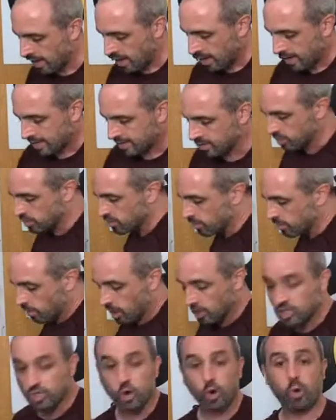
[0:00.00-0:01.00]
It goes
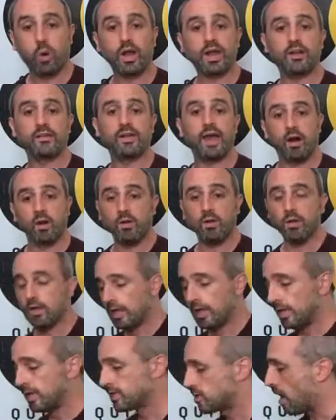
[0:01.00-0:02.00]
much quicker now.
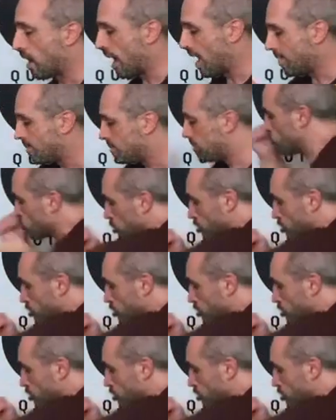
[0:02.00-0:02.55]
So I'm